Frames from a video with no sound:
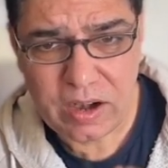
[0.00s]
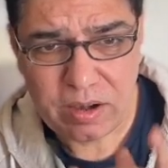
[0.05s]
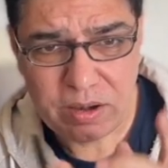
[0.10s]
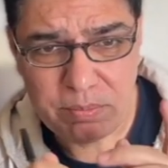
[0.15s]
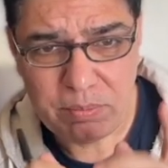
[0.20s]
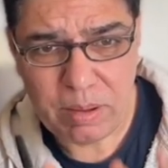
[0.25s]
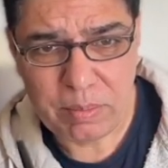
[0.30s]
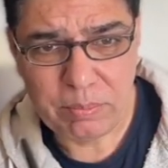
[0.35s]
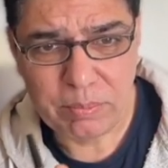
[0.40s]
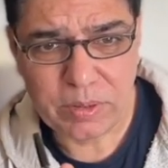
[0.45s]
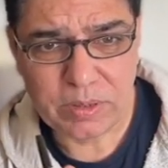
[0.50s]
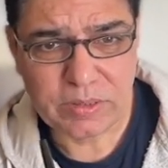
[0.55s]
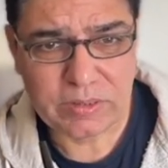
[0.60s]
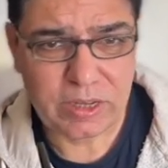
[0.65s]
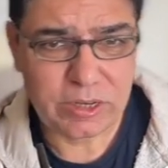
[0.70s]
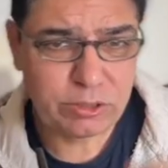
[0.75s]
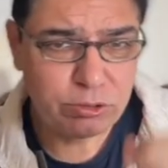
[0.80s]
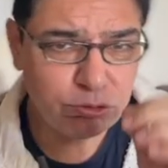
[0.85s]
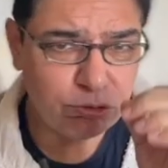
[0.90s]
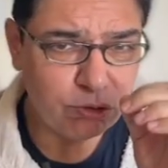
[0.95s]
remember
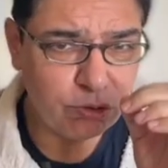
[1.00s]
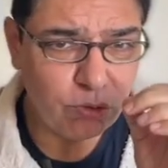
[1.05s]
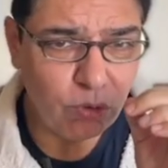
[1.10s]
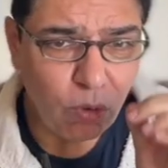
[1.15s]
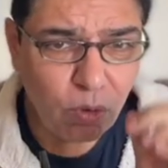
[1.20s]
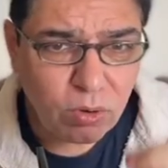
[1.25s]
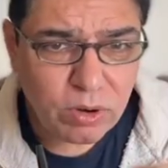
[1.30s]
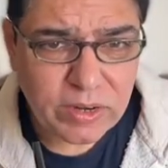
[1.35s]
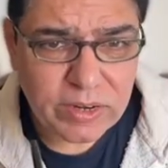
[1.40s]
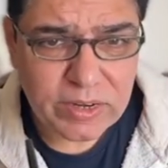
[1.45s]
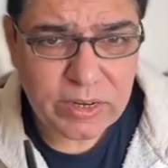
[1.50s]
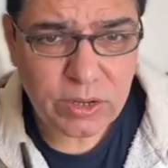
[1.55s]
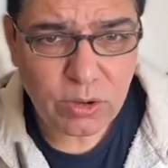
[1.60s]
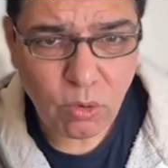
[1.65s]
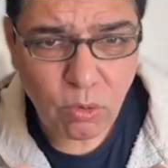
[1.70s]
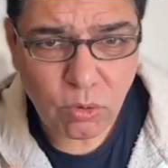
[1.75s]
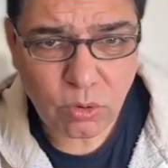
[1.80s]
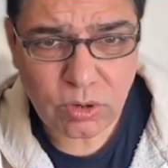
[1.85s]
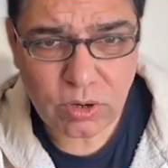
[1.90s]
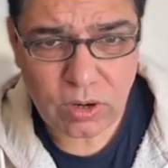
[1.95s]
that you should only
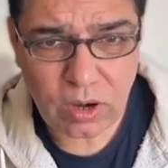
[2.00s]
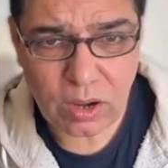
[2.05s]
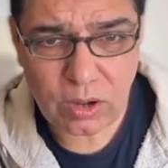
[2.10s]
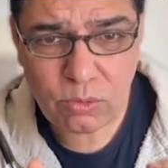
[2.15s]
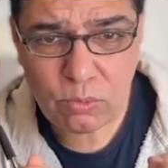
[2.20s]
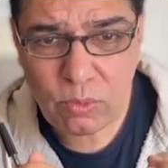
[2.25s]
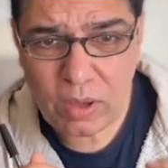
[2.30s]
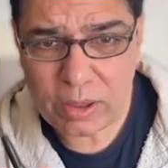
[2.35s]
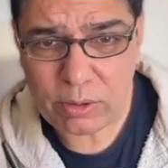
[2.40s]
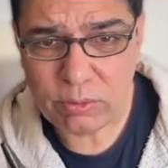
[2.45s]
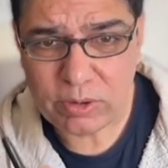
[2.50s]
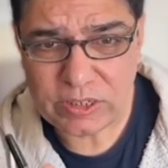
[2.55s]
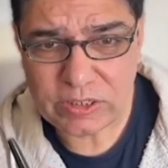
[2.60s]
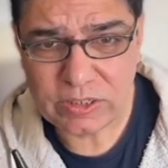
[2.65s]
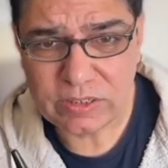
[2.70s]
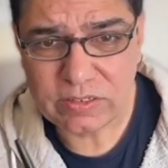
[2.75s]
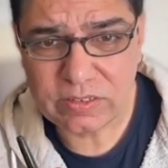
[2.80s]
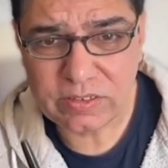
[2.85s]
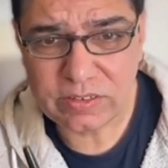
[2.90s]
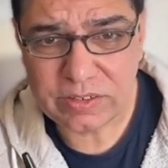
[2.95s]
order a
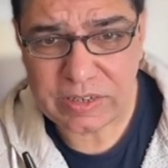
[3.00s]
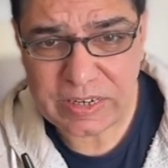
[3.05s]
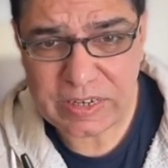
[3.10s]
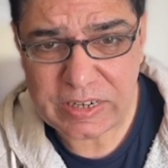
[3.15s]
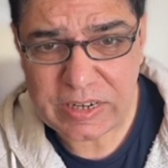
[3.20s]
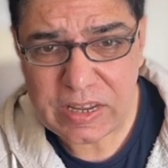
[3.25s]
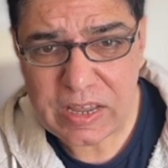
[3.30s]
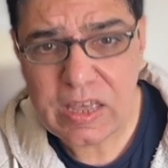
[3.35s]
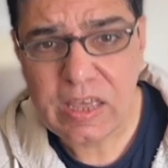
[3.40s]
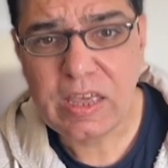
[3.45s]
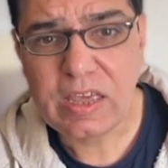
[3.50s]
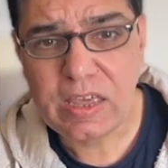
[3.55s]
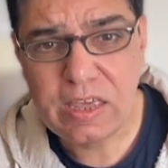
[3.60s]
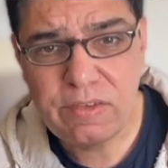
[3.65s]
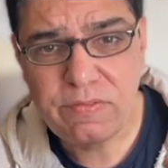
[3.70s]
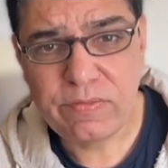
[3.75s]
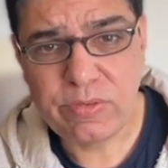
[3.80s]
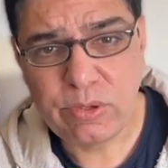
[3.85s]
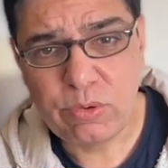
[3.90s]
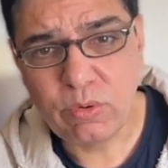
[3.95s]
coagulation screen
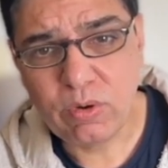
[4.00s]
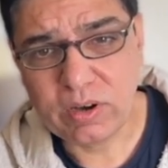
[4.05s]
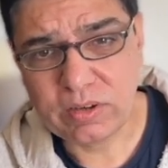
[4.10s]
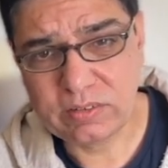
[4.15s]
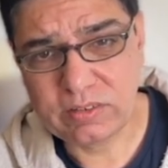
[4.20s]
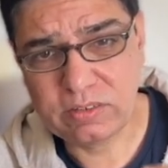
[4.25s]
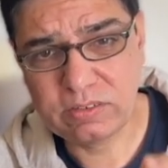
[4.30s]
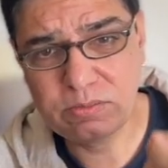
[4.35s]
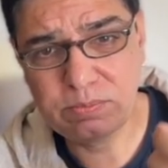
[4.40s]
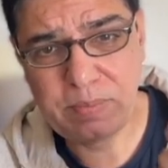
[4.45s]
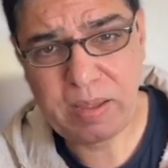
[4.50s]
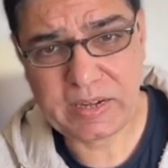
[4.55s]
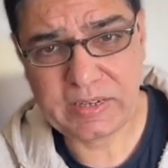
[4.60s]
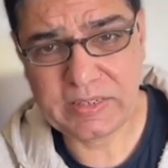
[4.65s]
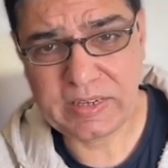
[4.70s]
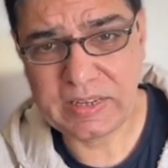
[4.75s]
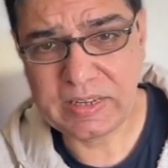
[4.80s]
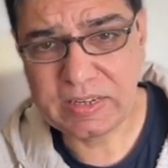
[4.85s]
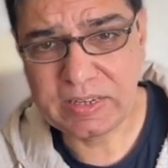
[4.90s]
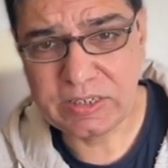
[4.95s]
if you are
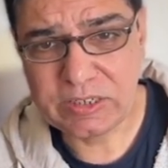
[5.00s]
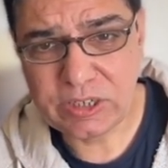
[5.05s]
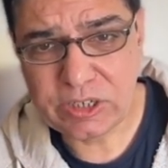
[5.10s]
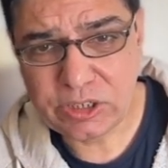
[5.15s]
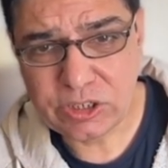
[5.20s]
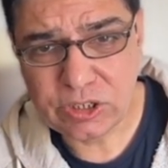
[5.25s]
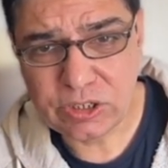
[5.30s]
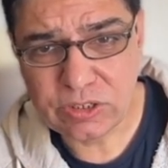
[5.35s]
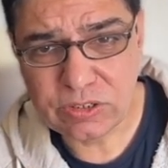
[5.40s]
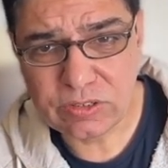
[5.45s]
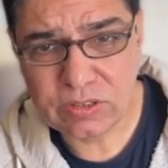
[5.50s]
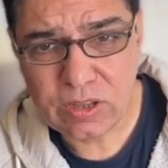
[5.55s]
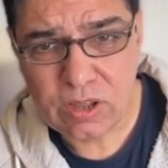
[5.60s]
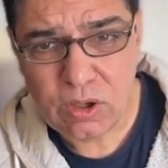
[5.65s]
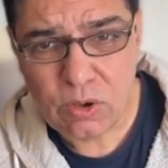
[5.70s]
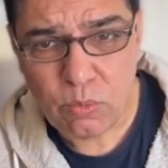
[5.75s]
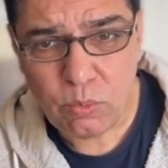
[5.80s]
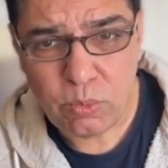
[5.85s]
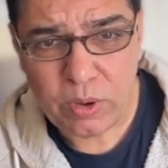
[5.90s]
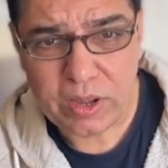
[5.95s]
suspecting conditions
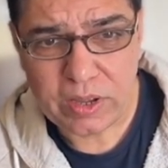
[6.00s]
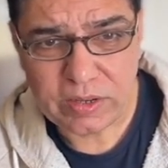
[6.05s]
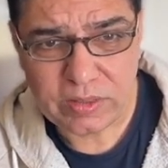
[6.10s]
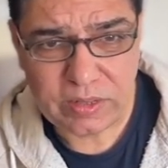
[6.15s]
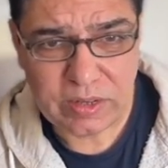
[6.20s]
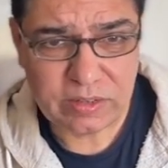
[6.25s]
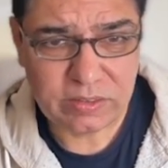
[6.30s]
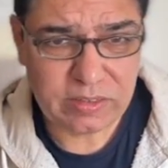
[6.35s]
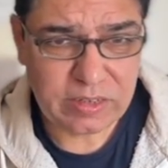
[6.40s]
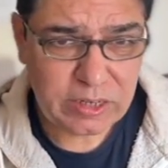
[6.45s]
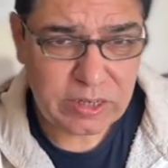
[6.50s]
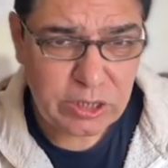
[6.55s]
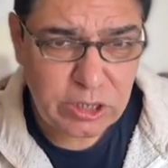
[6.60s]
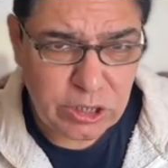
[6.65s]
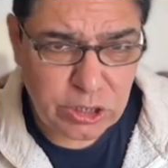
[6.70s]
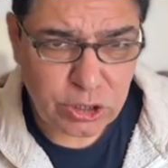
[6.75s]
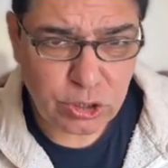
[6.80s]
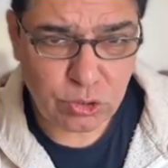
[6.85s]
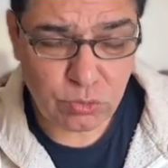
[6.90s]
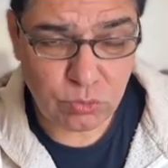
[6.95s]
where there is an
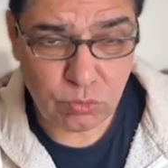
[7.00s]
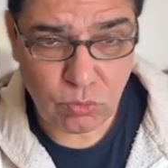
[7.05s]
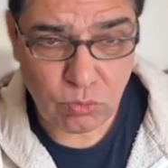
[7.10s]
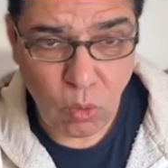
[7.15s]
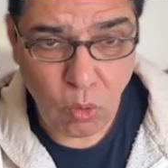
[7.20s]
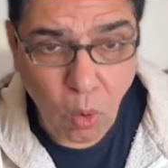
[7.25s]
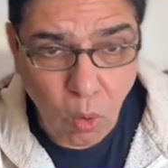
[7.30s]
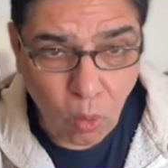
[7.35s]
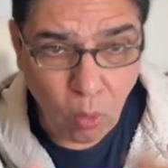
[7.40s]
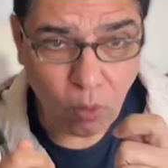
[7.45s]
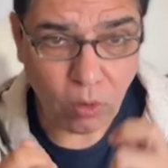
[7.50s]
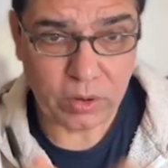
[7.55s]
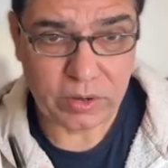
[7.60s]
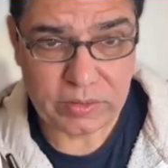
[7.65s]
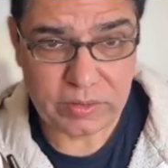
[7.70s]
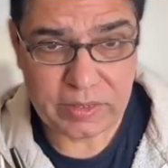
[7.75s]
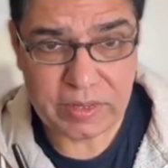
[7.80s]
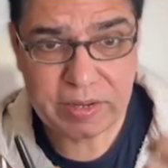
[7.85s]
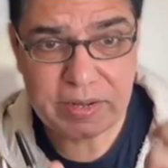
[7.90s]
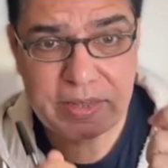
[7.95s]
issue or
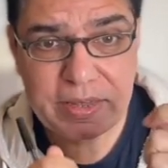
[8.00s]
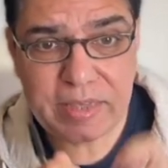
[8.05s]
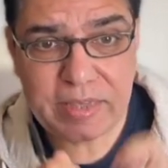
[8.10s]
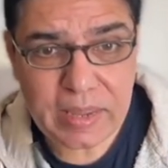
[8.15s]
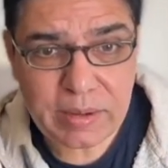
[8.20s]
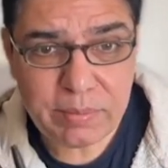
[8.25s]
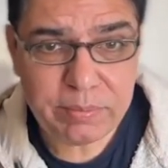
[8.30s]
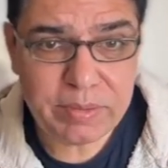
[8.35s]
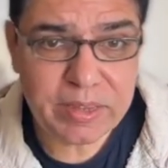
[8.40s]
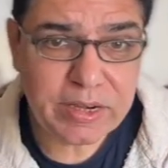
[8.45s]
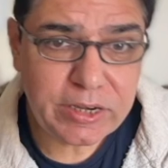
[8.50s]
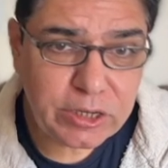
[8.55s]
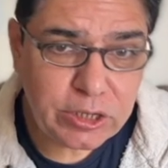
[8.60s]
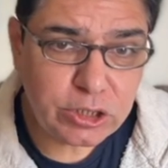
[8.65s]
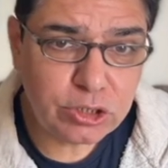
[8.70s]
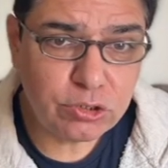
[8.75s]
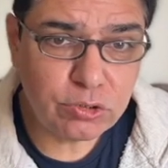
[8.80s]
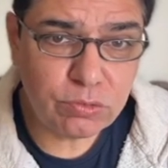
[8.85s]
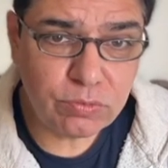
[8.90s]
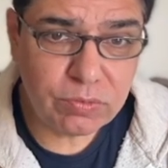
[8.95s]
there can be an
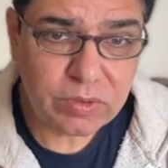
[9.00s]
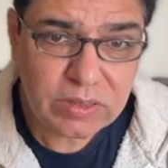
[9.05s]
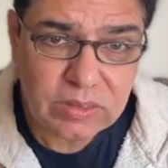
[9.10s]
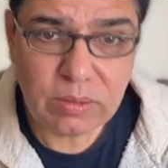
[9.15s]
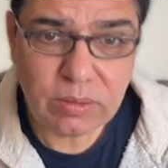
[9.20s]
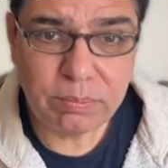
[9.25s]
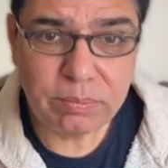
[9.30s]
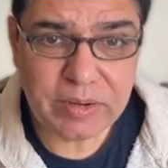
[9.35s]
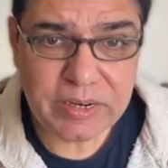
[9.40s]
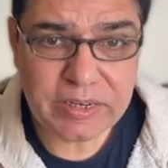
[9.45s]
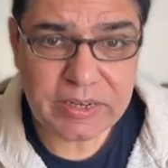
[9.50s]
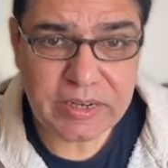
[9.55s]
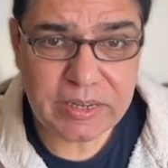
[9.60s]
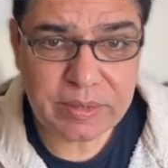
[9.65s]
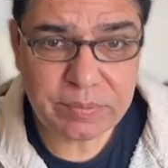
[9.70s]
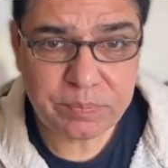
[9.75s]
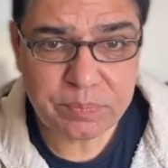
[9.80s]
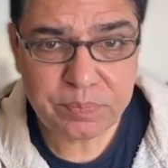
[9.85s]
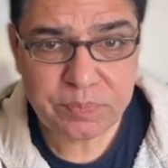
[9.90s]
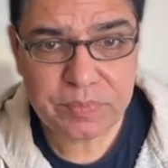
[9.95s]
issue with the
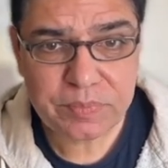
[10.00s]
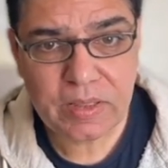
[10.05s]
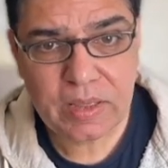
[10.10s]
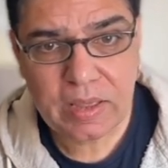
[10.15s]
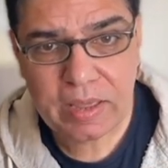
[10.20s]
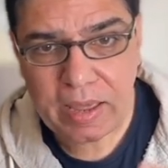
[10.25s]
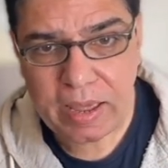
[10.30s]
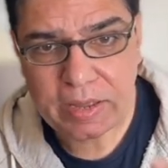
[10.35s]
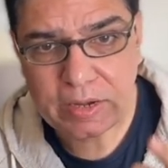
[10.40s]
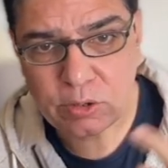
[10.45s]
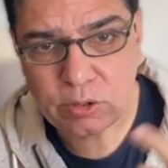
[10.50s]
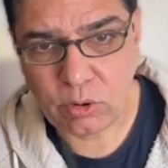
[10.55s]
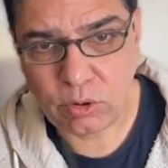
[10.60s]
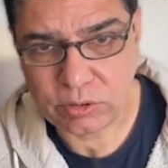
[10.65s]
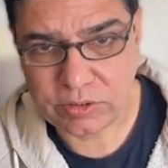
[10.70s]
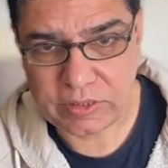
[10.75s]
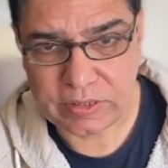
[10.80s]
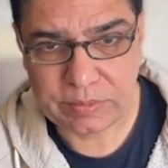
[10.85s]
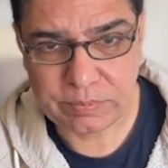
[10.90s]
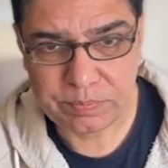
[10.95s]
bleeding and clotting.